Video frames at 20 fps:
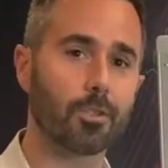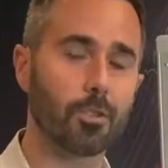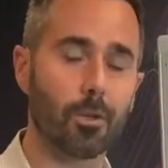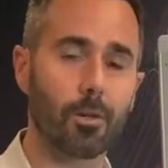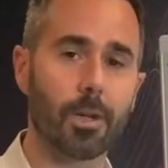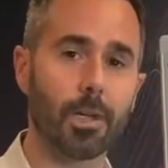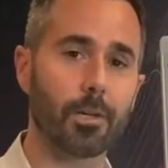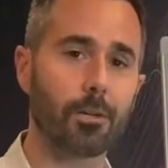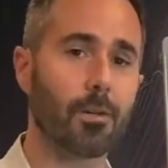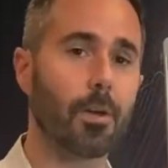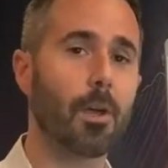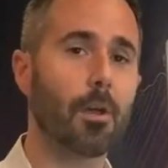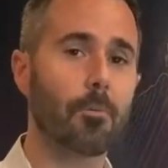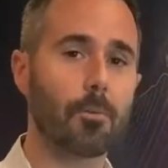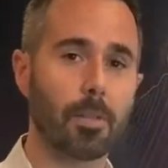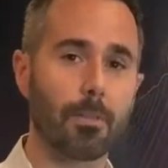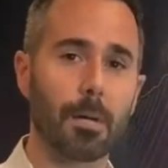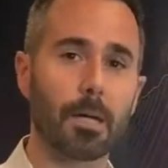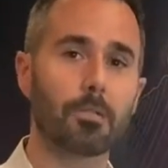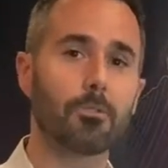joined
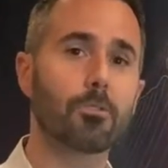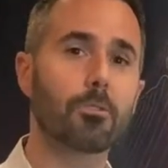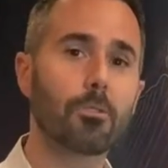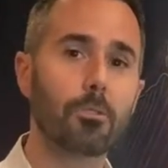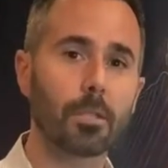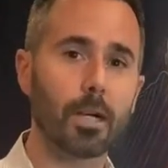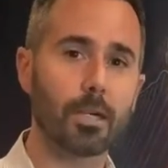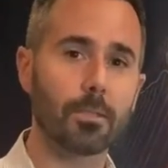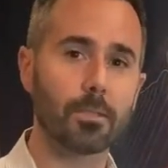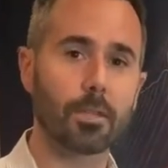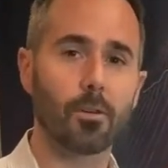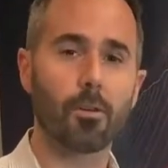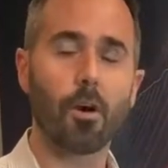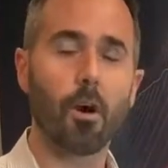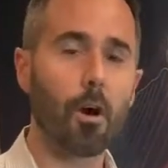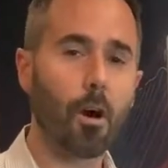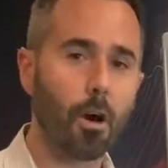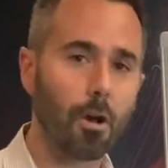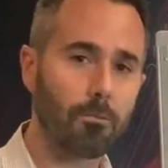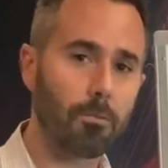with about 24
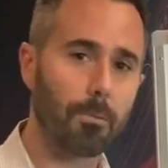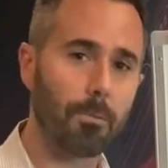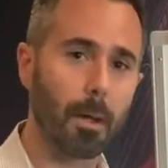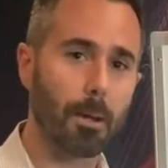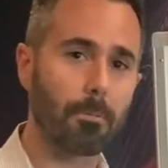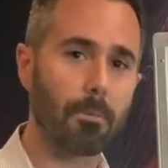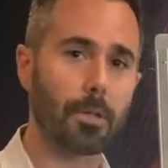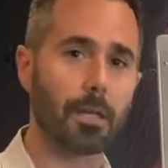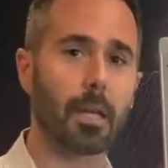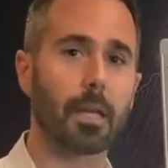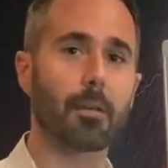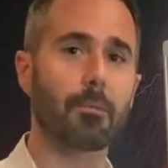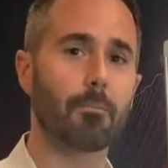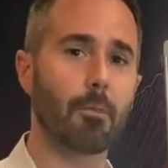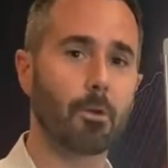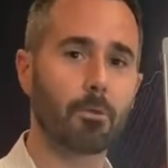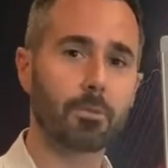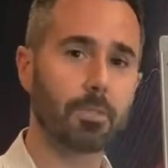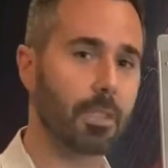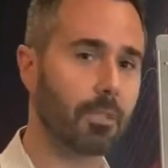all Republican,
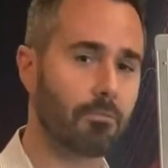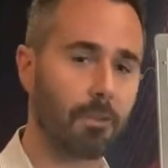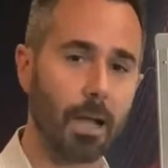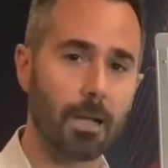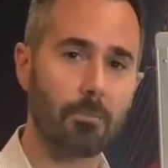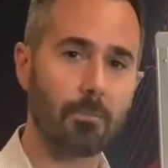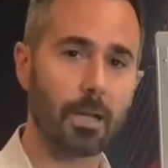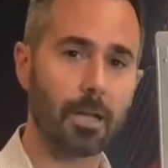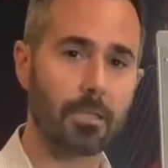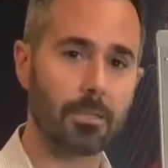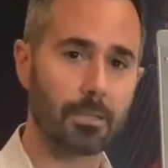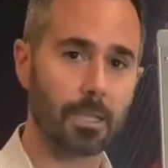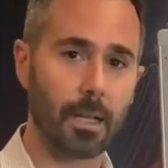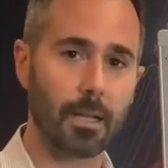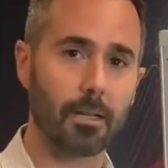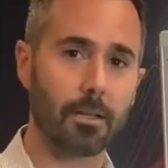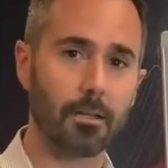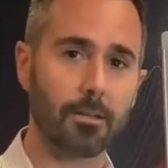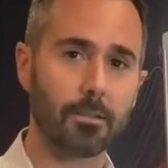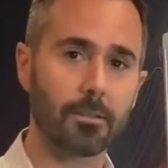mostly right-wing
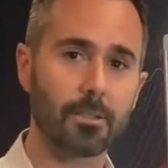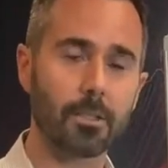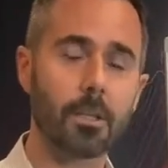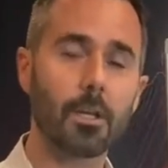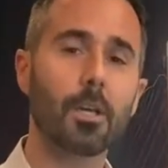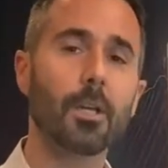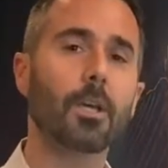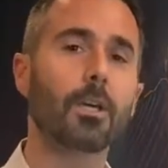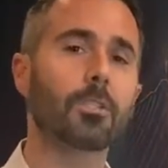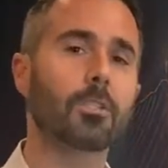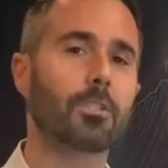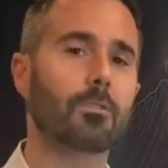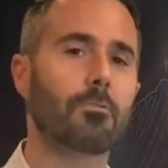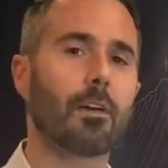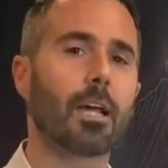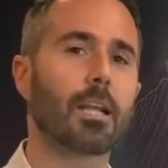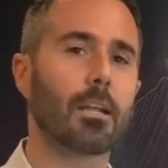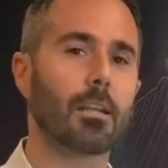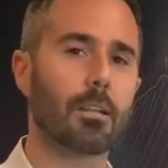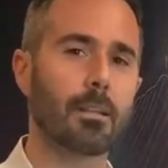senators to
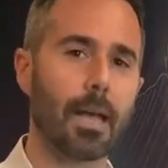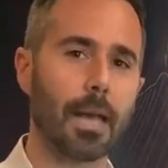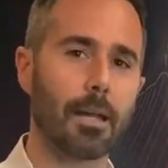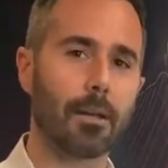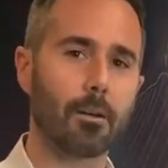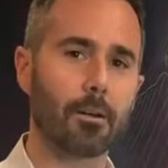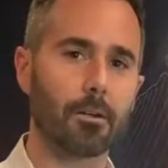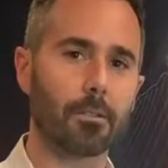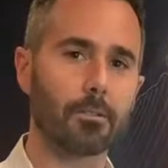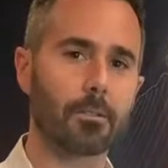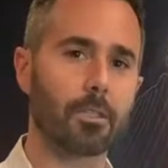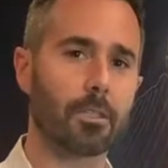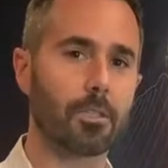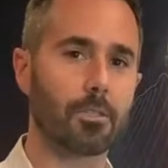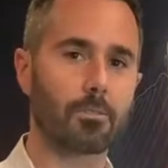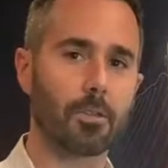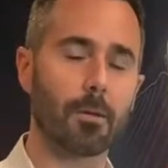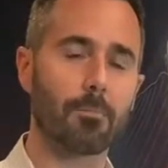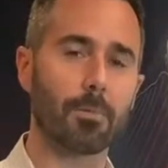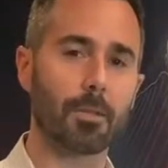write a letter to the
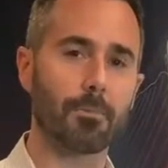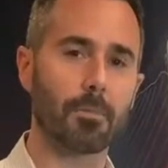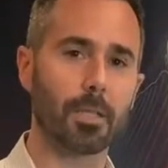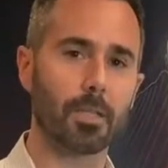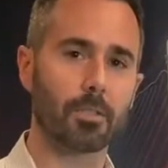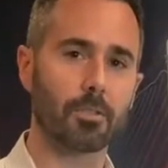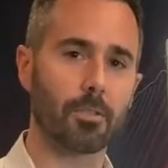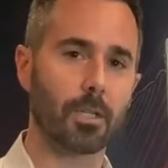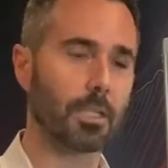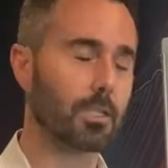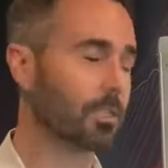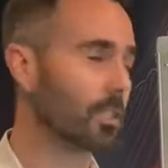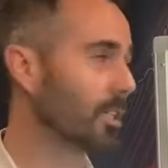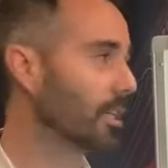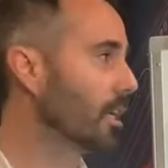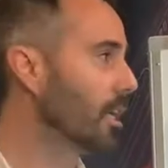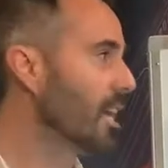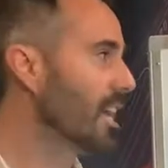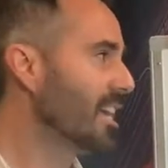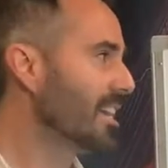Trump
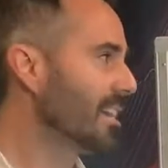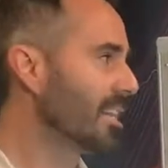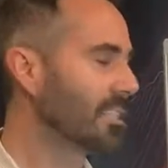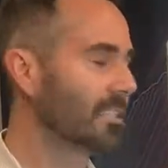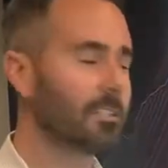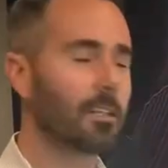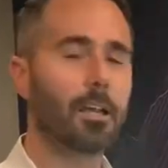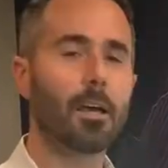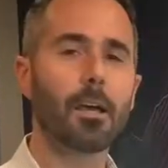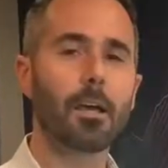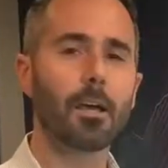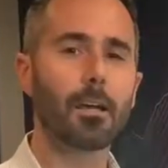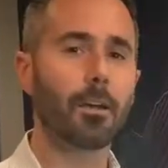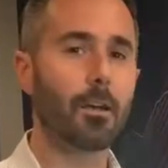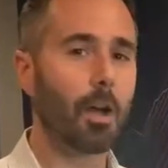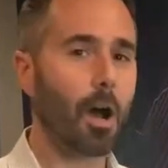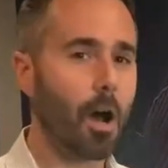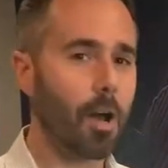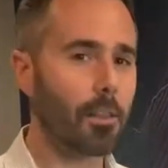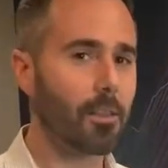administration that
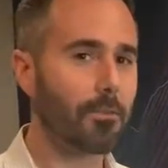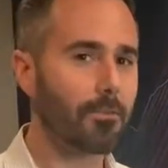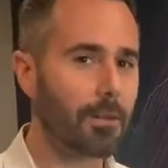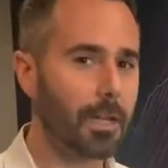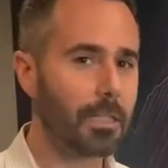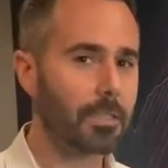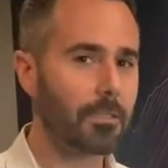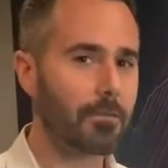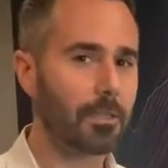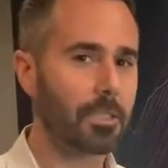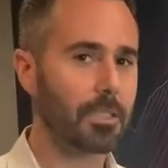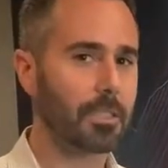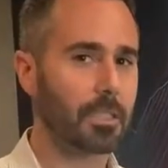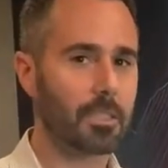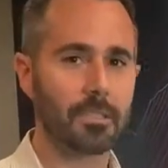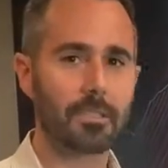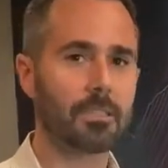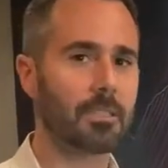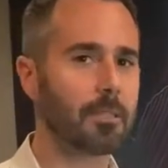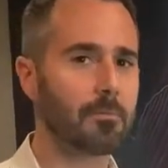on the face of it
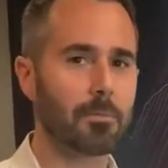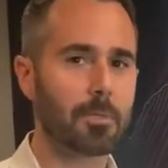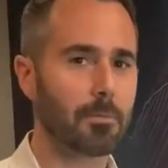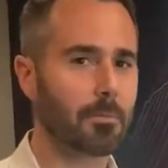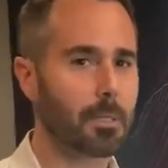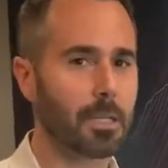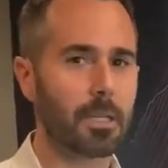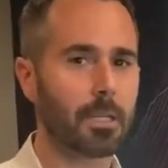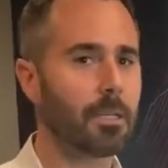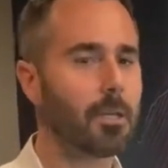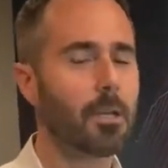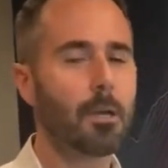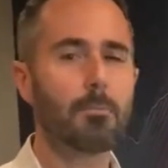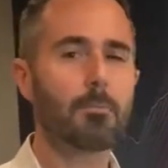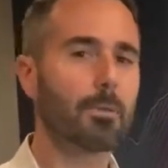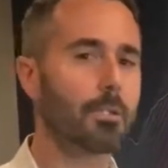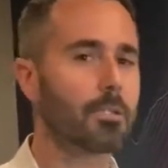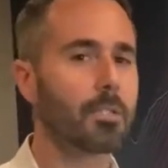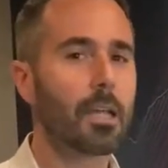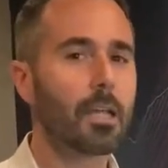didn't seem to be
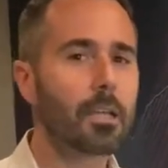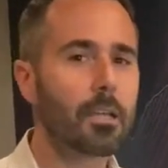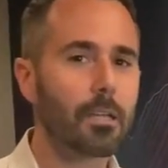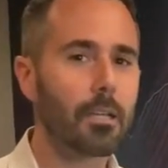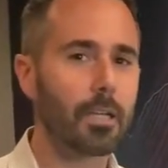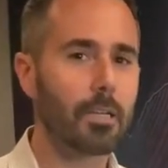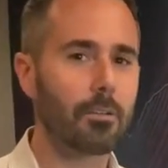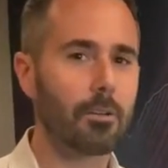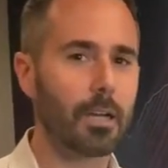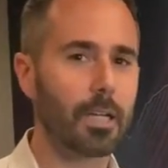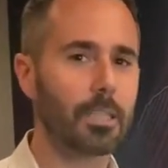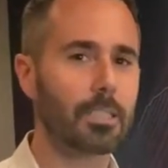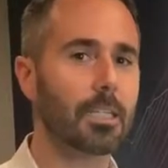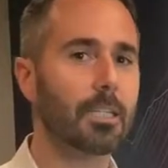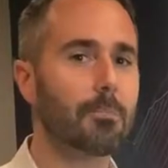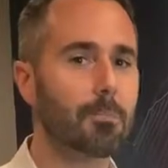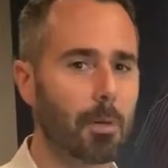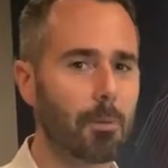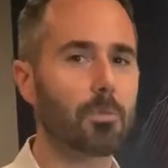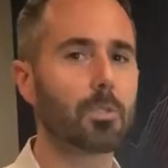particularly crazy,
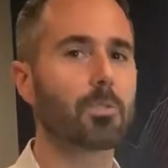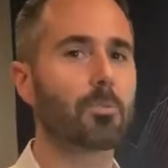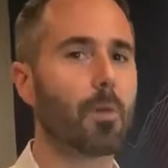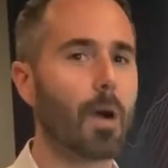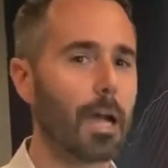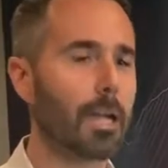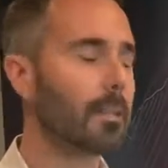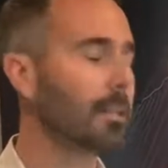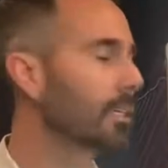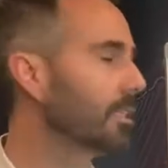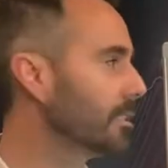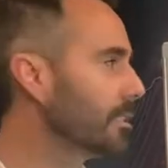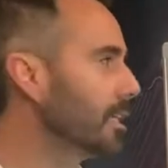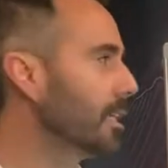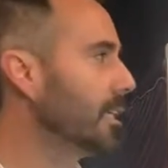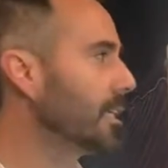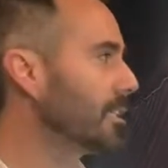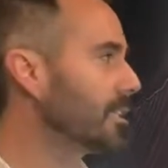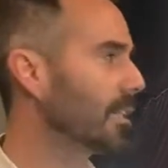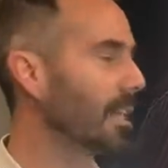but was widely
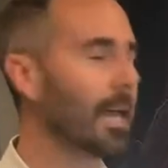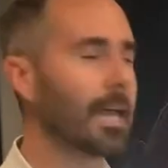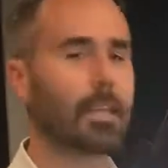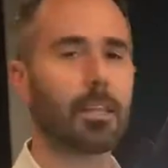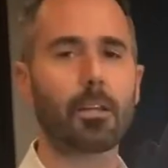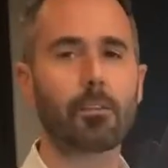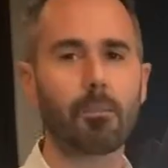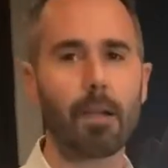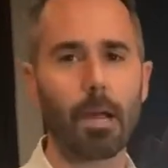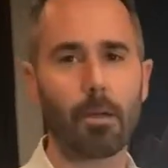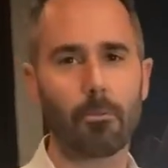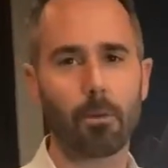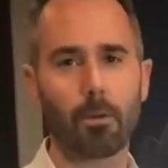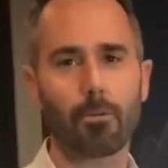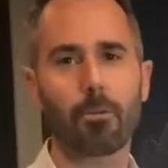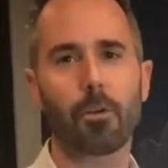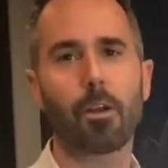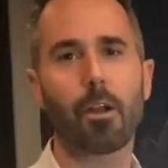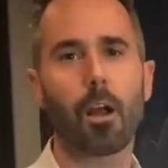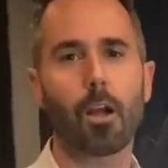seen as laying the groundwork
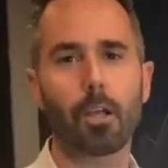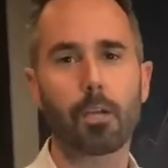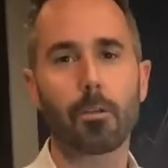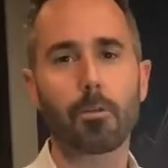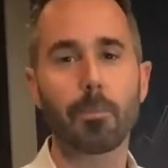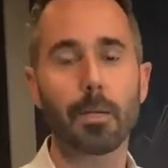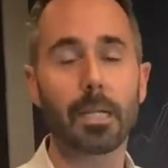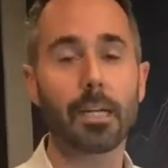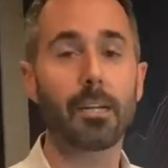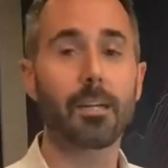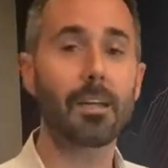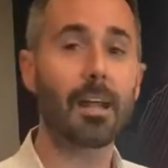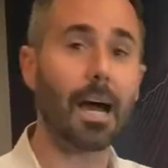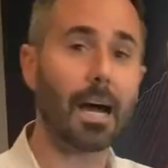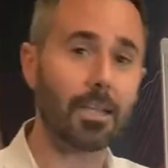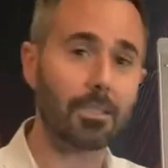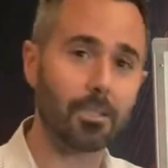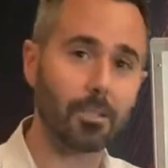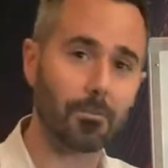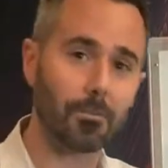for an argument
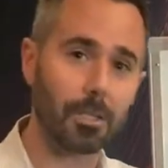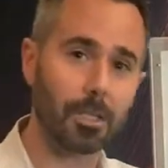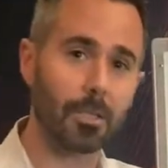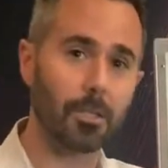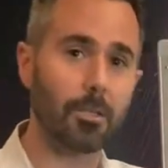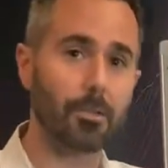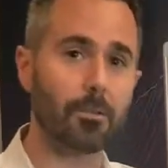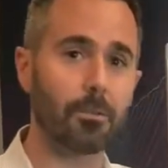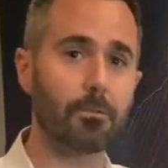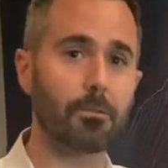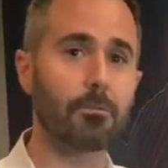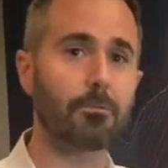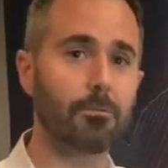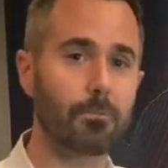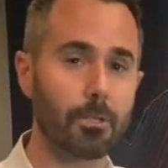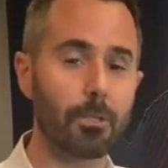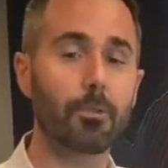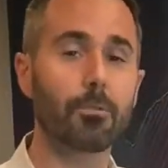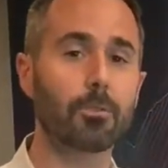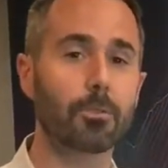not to renew
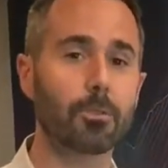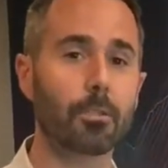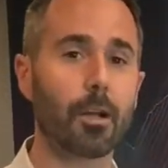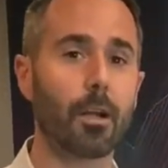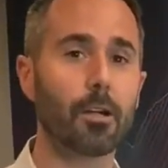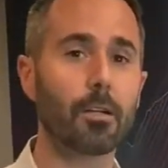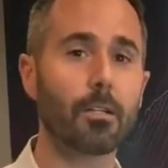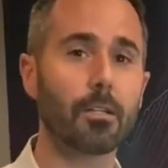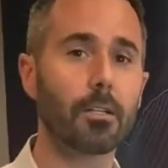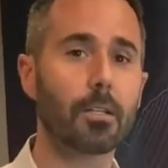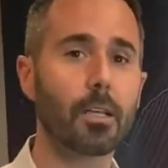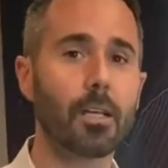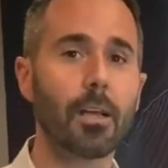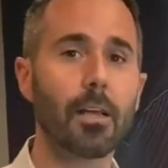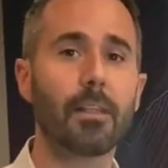New START.